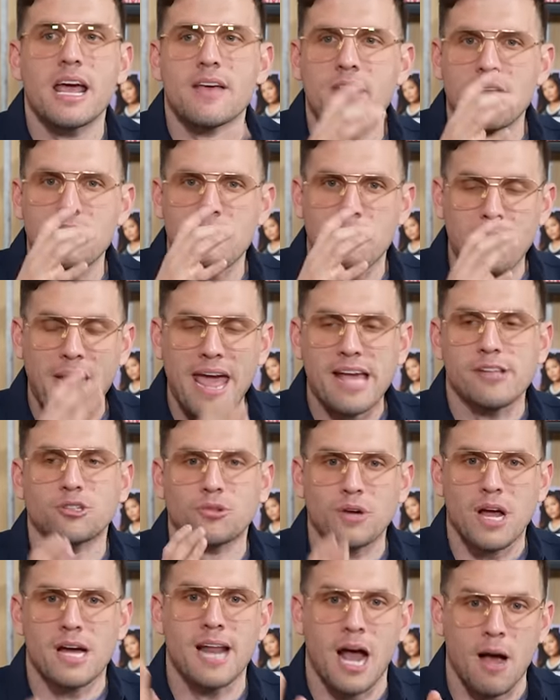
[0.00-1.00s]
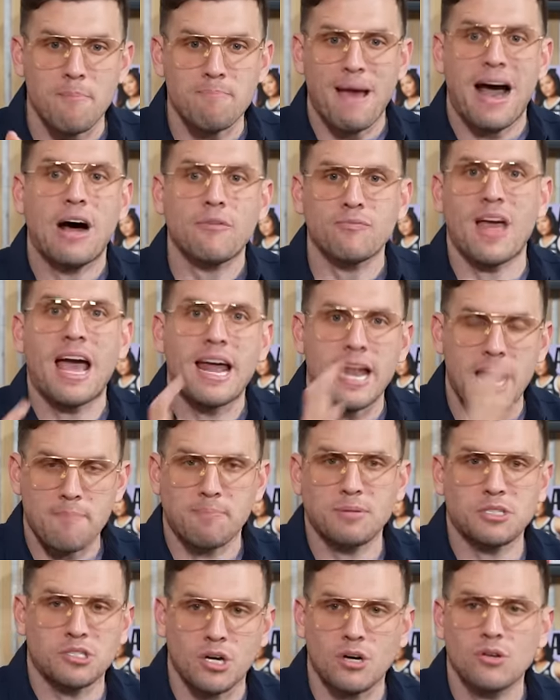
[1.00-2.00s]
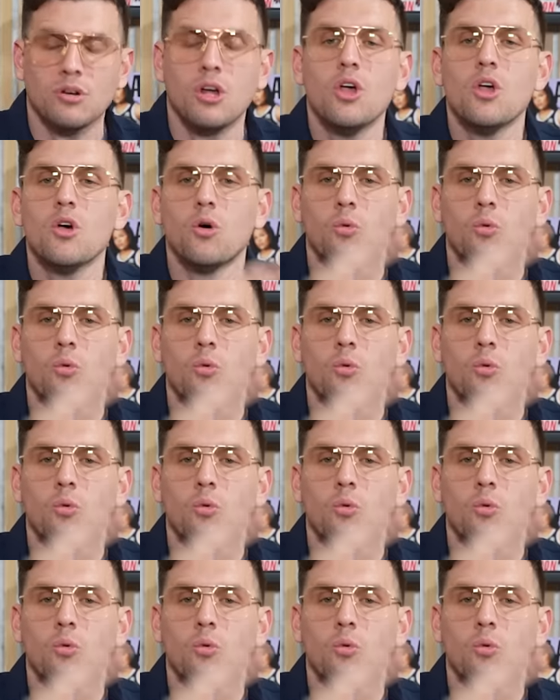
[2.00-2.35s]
and then the Patreon about that episode